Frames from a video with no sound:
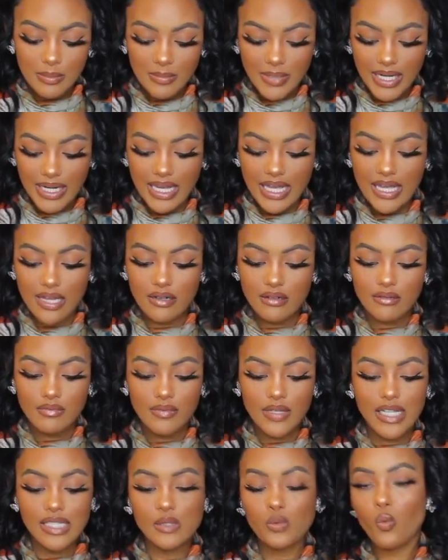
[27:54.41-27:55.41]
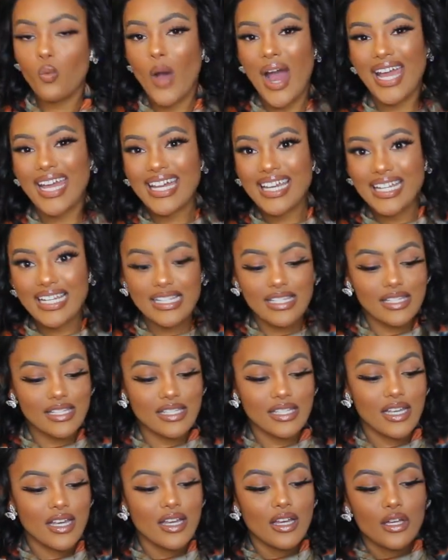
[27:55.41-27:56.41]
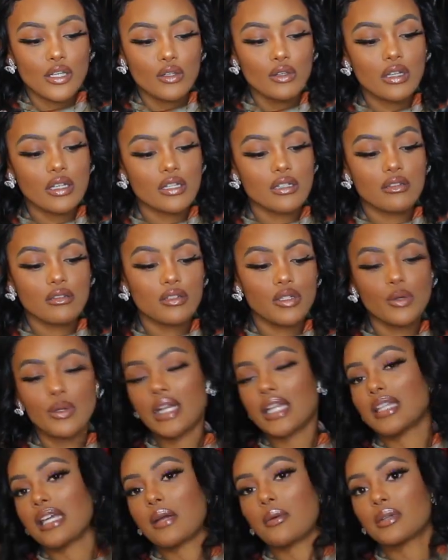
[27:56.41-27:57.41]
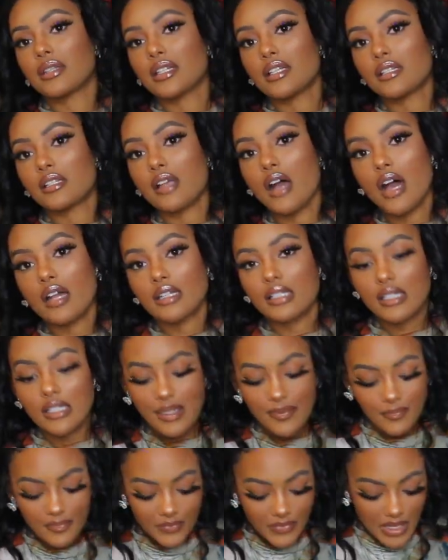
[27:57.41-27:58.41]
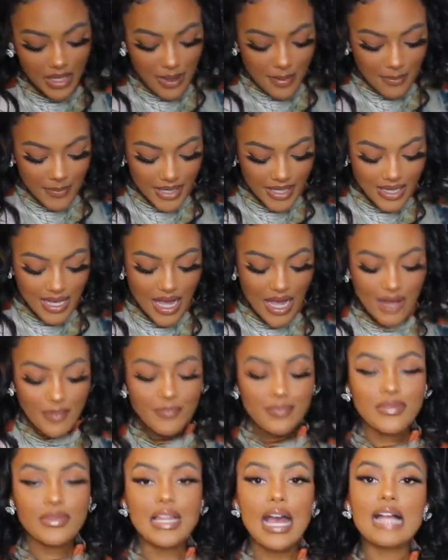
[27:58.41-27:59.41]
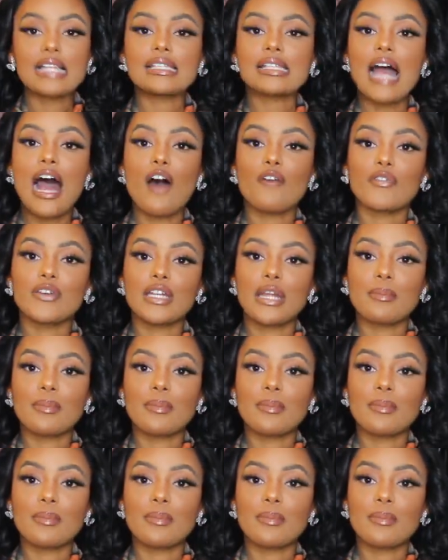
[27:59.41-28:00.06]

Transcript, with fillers: But again, it's white, it's, you can do anything with this, honestly. But yeah, that's outfit